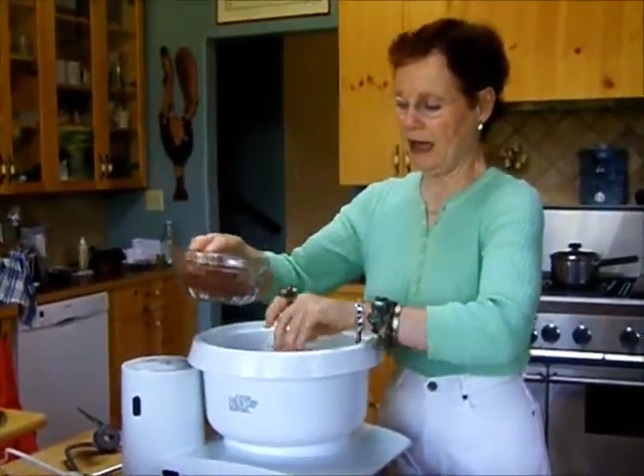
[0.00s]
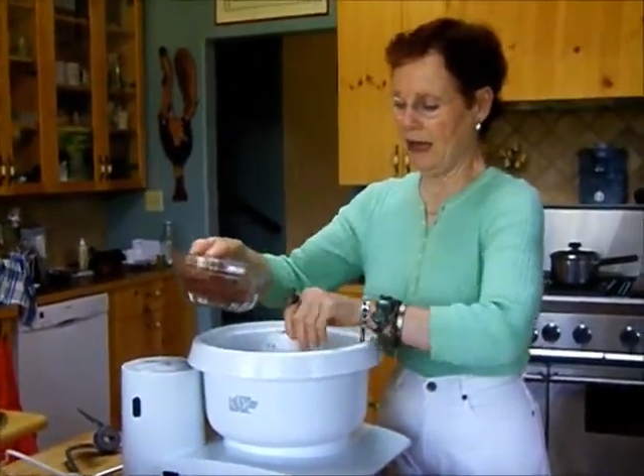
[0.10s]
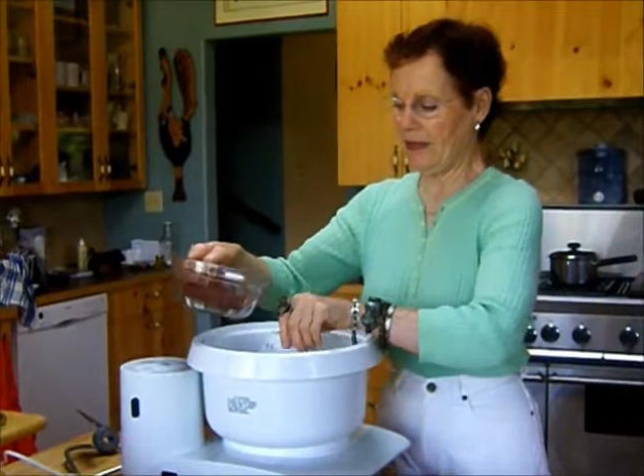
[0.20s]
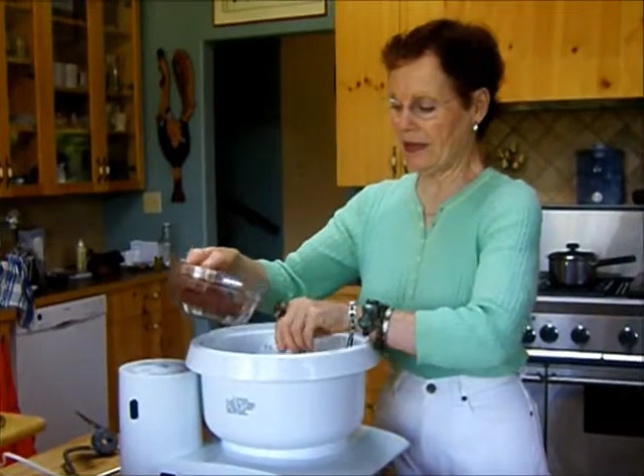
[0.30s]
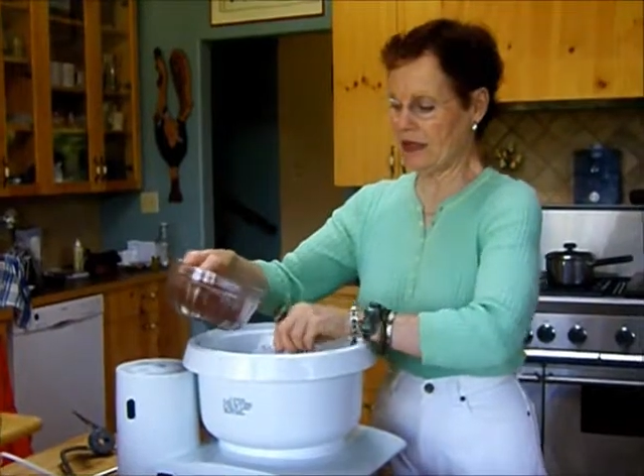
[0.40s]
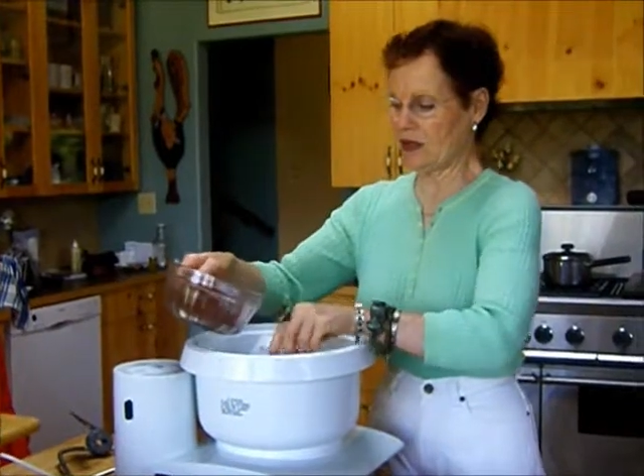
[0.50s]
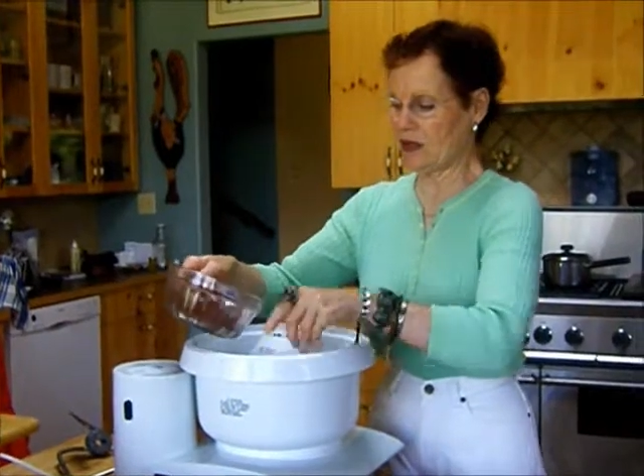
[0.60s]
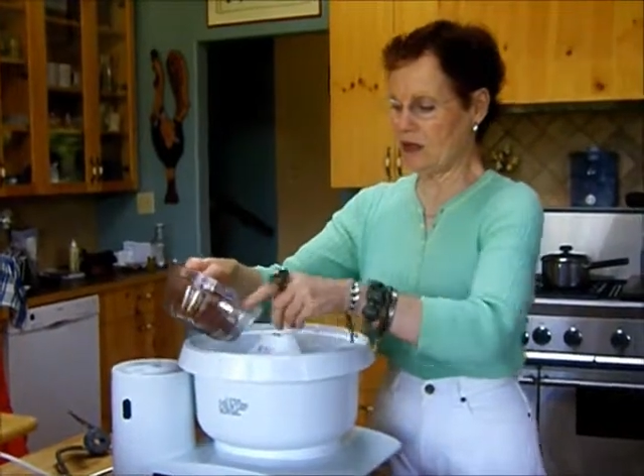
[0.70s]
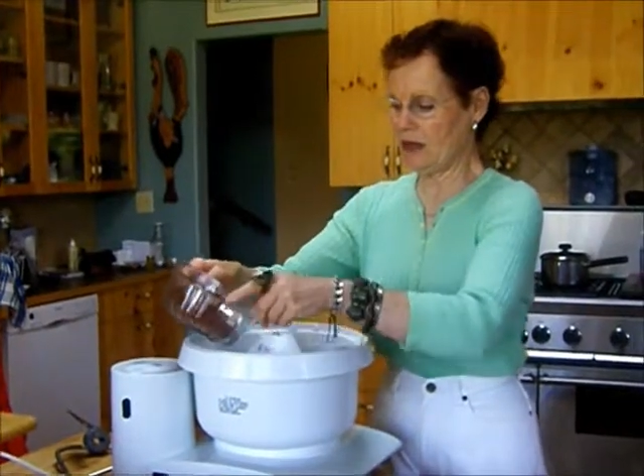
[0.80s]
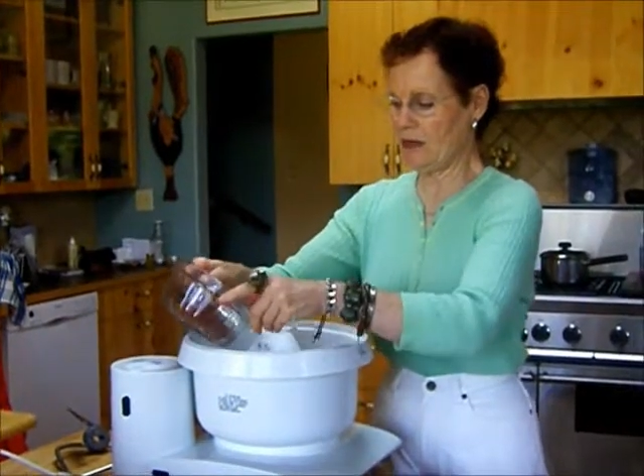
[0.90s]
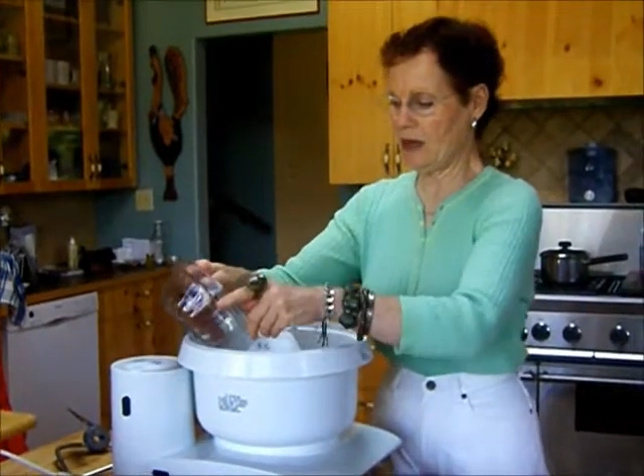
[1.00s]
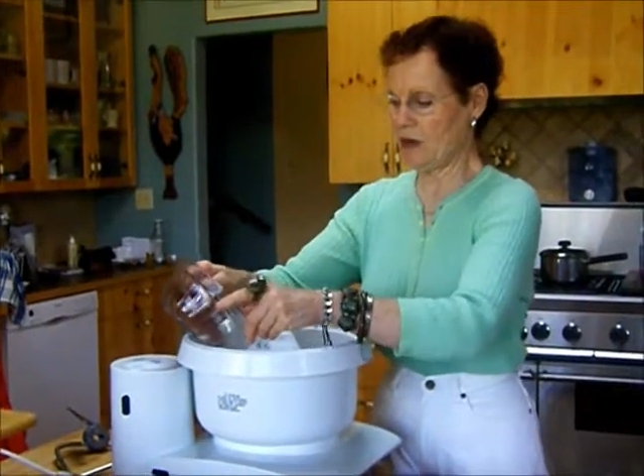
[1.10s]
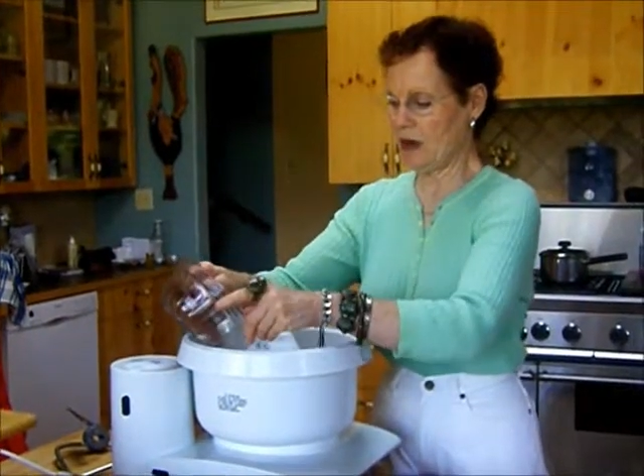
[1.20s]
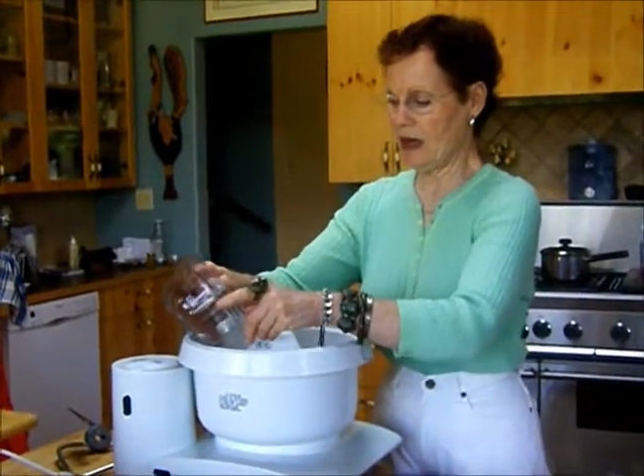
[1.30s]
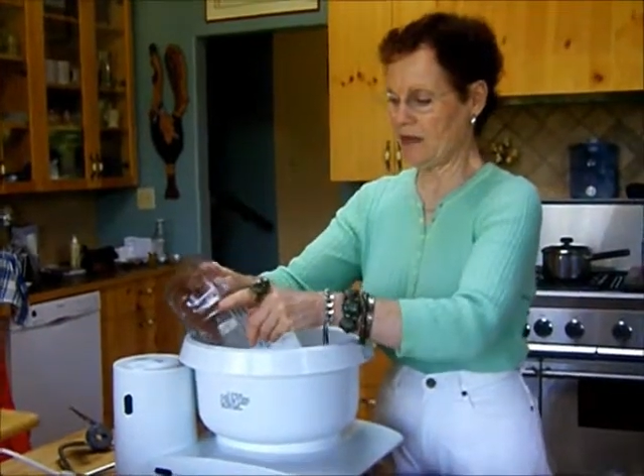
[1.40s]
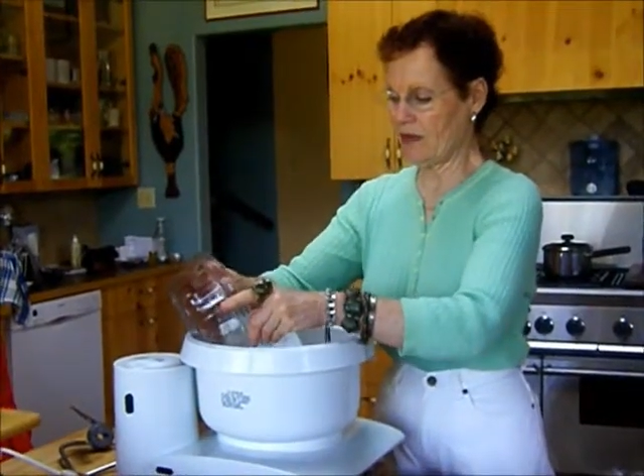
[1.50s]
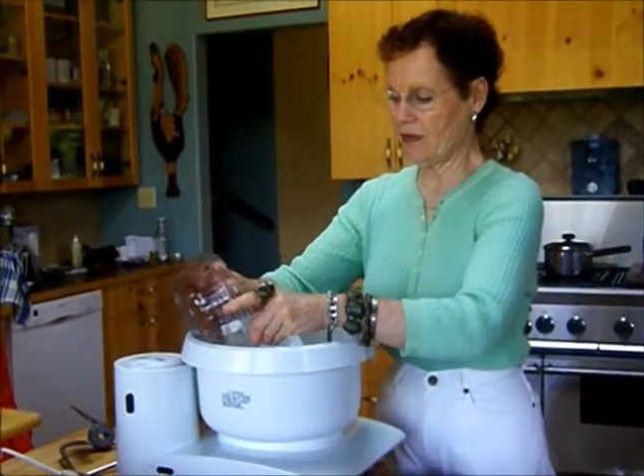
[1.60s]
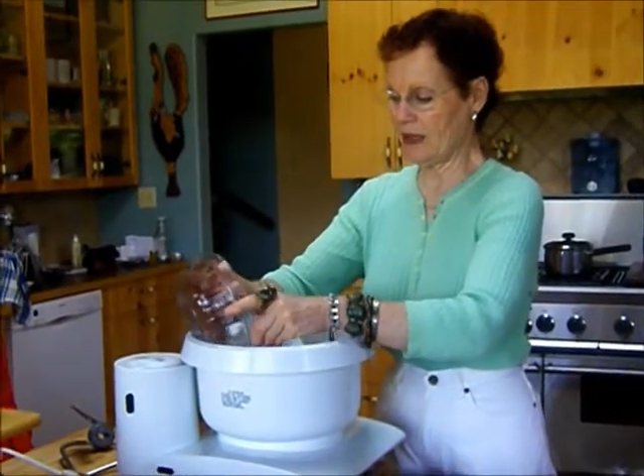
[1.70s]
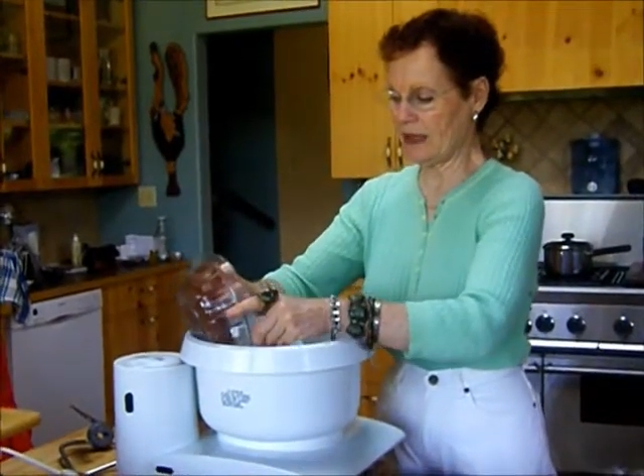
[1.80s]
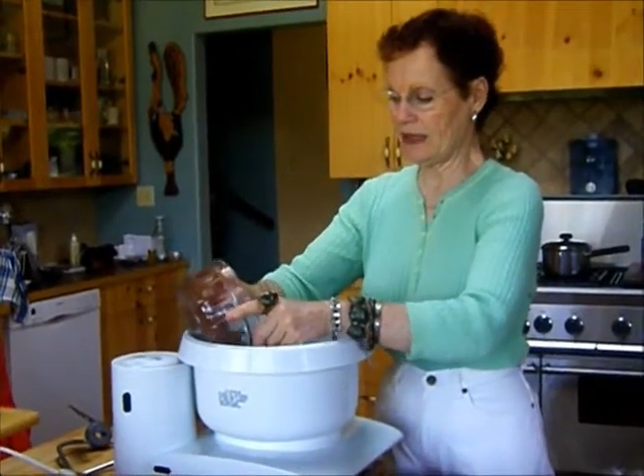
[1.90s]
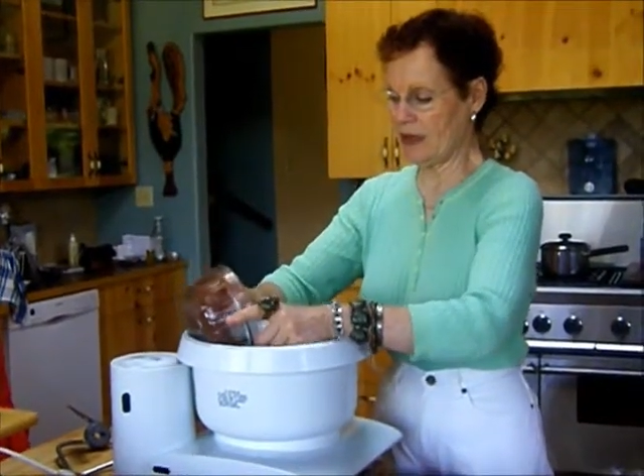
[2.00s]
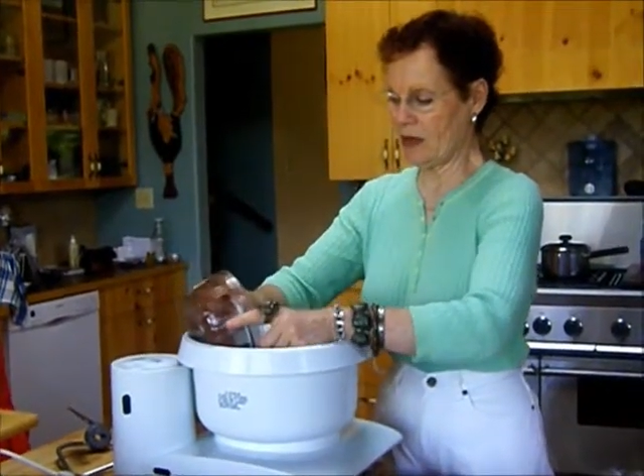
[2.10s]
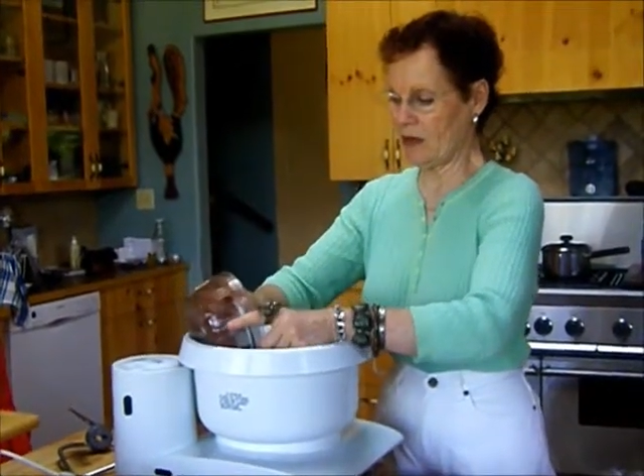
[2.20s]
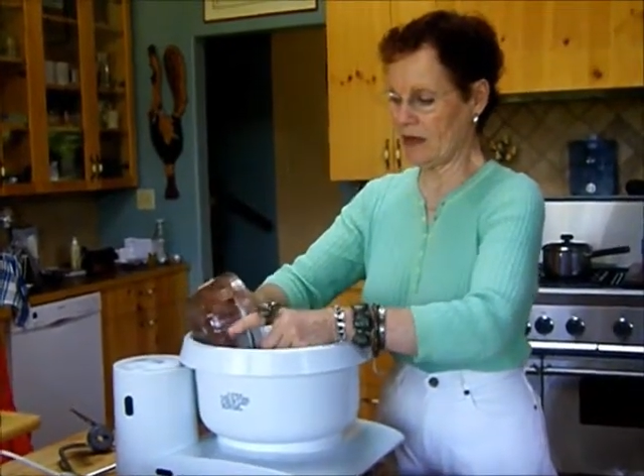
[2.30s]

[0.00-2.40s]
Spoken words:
and this is going to be great for mixing